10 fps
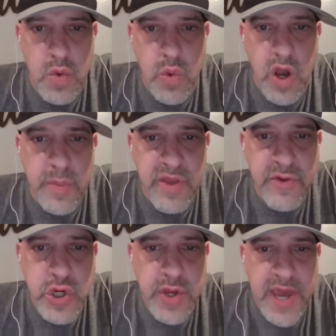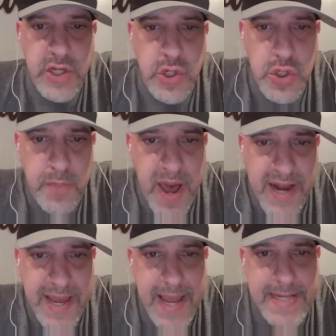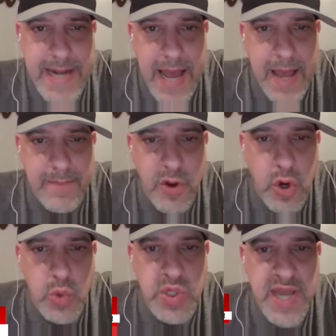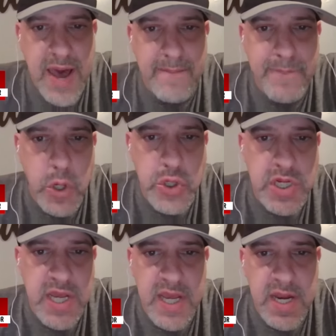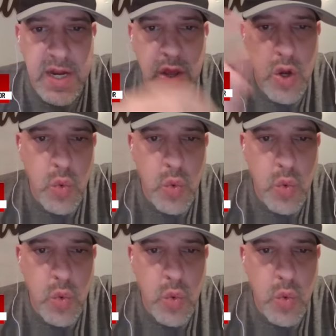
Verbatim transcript: Welcome to the Original Gangsters podcast. I'm your host, Scott Burnstein.